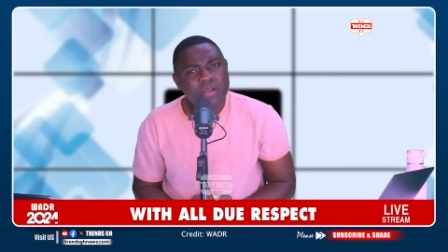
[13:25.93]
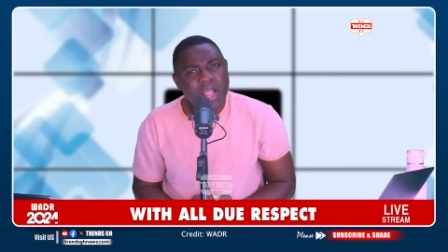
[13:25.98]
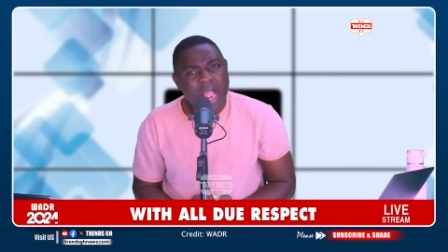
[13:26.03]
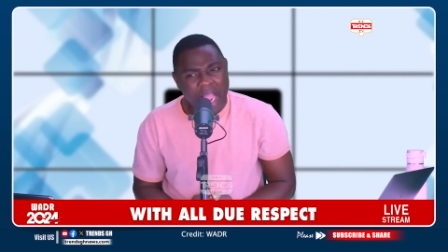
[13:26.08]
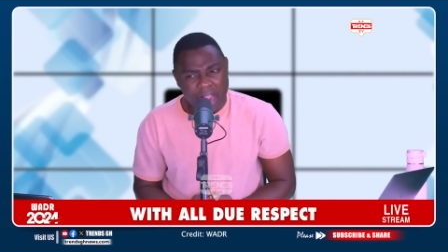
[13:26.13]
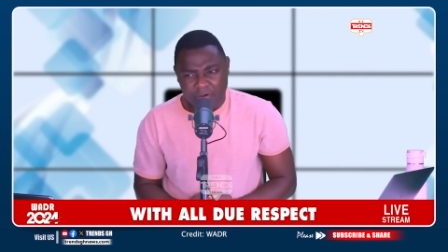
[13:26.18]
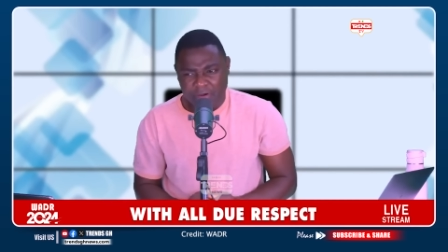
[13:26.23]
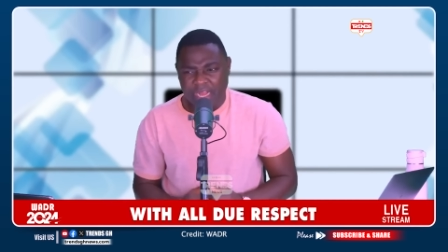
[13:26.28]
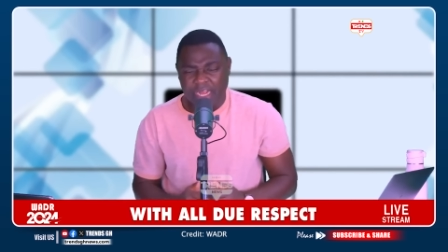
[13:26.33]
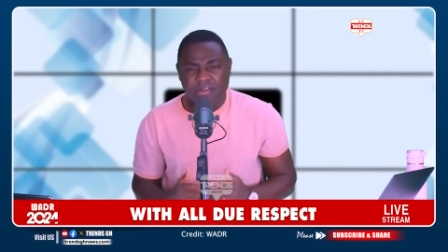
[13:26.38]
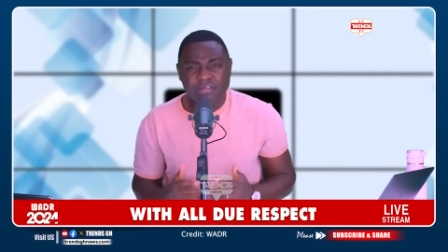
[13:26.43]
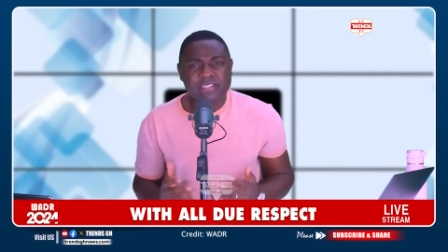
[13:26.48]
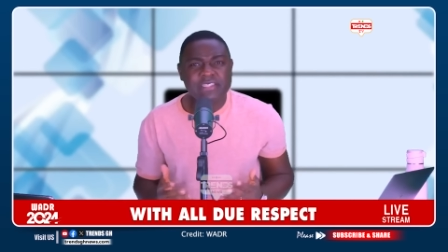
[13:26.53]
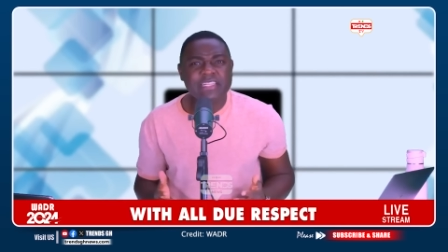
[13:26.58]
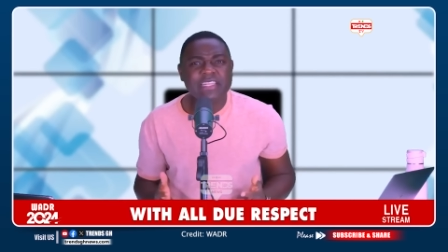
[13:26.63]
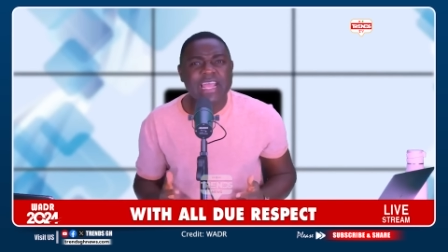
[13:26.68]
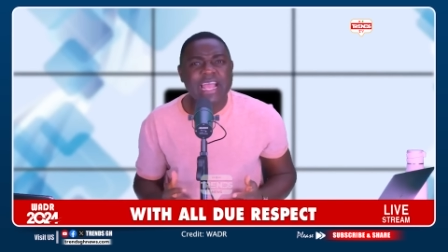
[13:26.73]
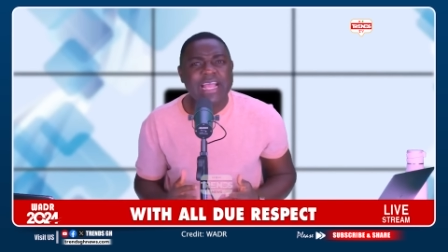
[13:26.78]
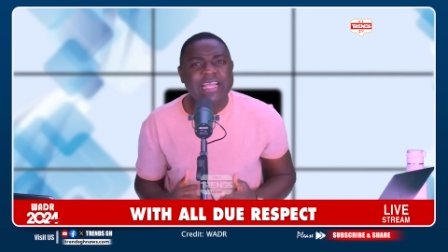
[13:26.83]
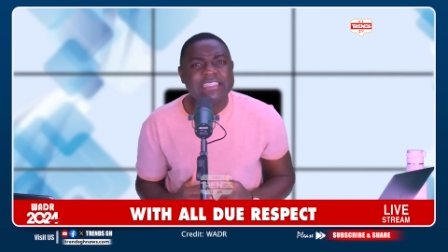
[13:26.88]
How can you
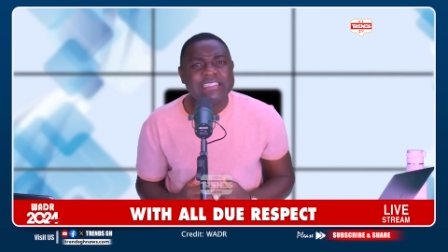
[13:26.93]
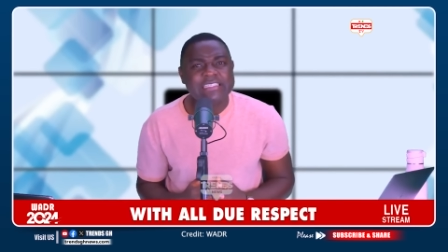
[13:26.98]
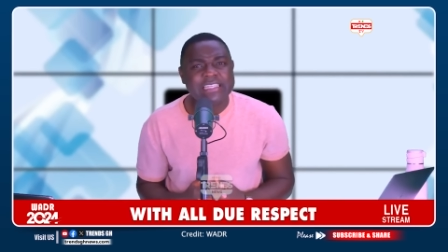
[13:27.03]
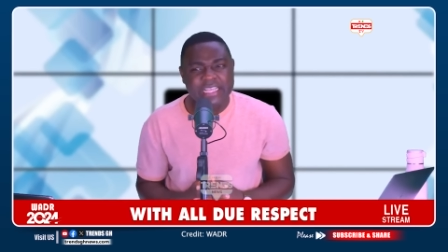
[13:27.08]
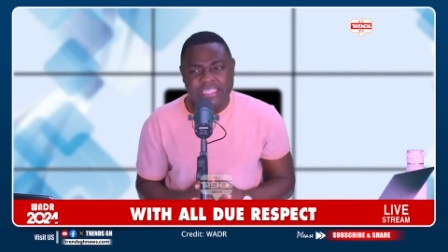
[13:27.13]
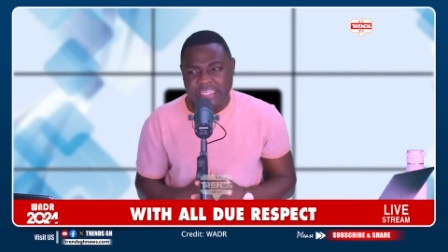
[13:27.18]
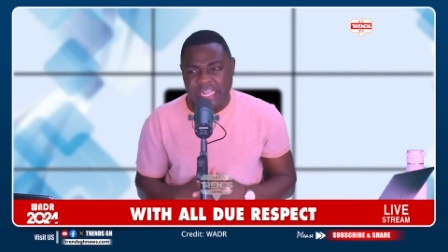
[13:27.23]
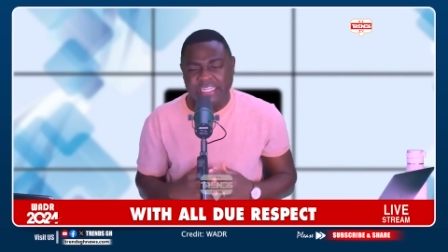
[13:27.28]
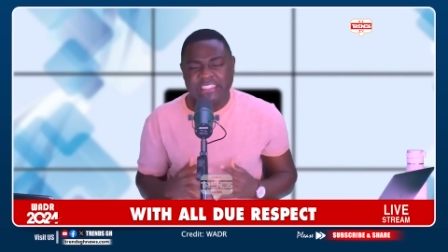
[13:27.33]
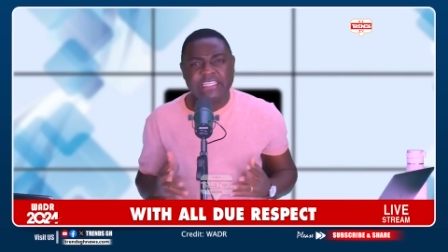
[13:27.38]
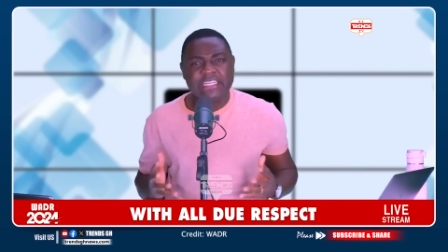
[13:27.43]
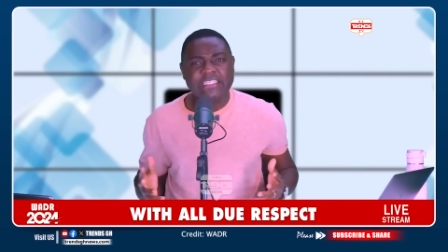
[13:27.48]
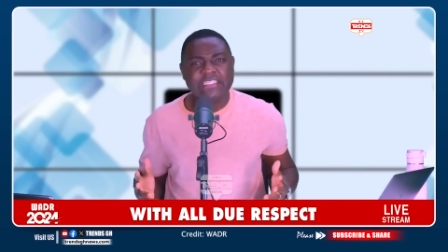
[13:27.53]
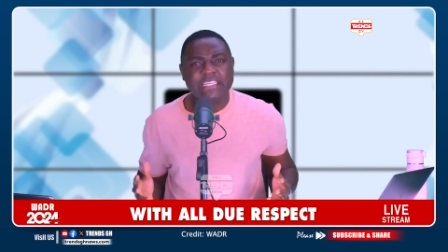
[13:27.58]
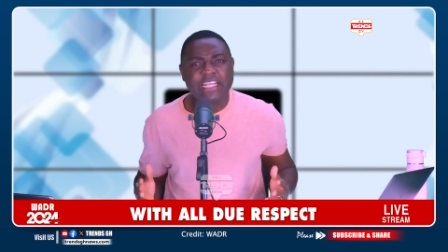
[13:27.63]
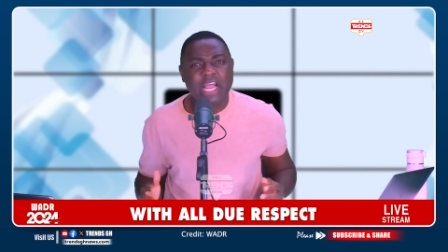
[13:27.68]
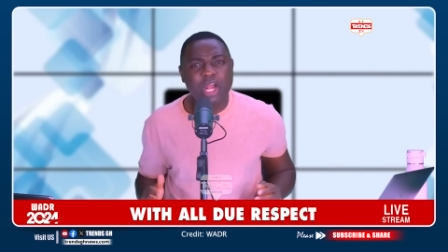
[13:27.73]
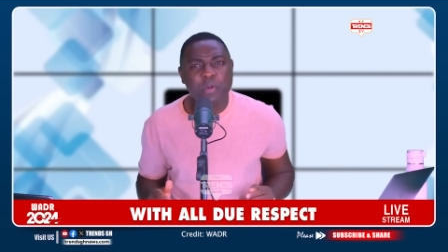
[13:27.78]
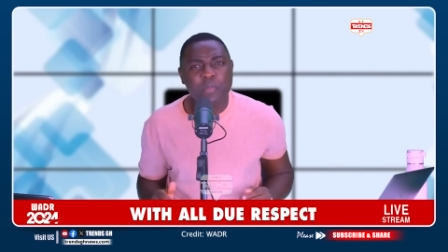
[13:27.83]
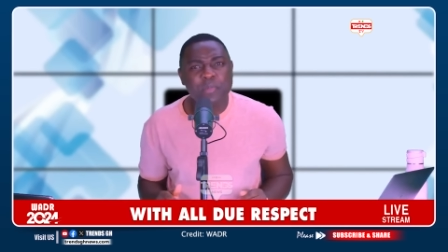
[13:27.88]
sit there and say
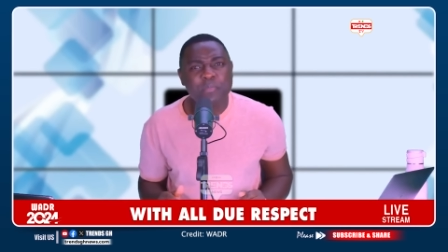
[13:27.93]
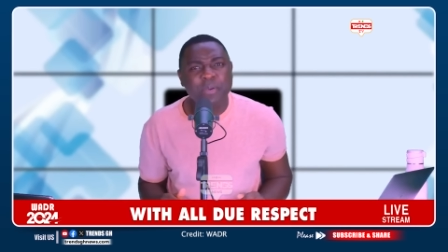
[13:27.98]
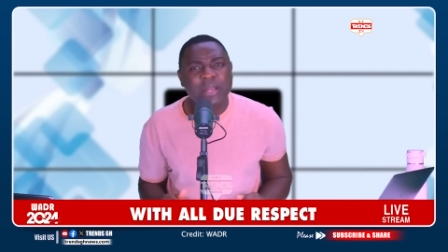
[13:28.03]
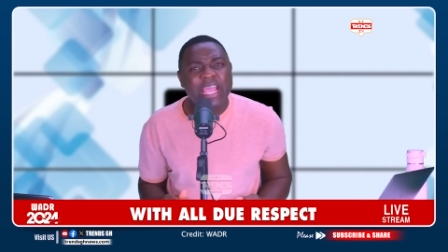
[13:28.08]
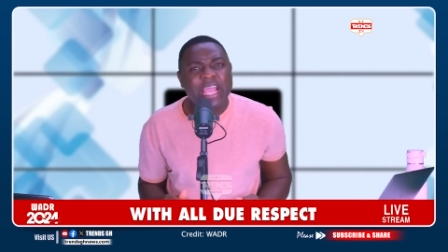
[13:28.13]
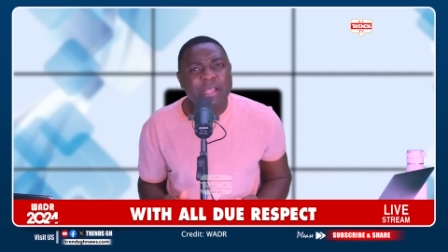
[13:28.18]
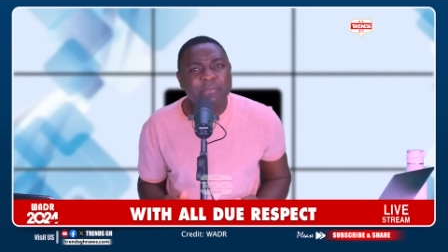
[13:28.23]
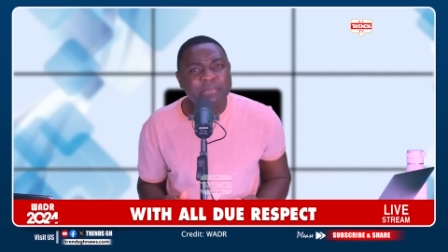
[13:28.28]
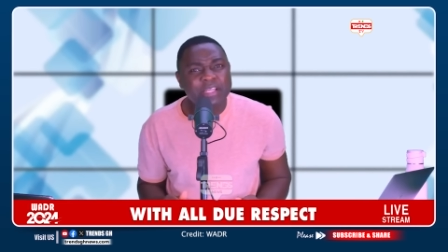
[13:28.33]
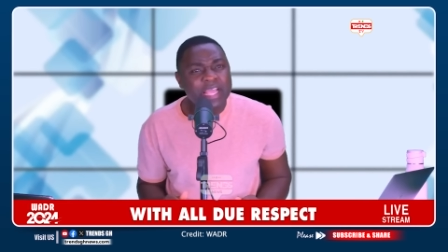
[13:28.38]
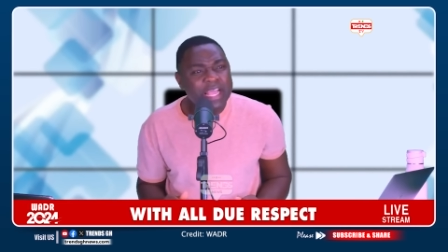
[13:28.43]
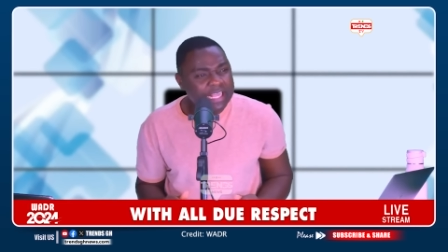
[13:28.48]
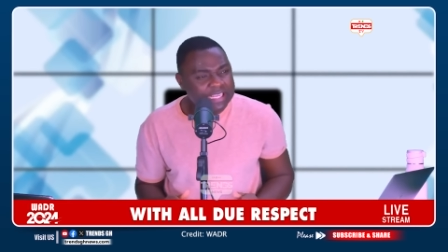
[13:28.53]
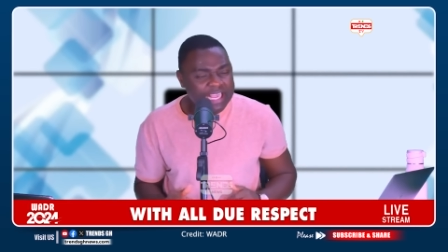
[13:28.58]
Nyantakyi cannot be blamed?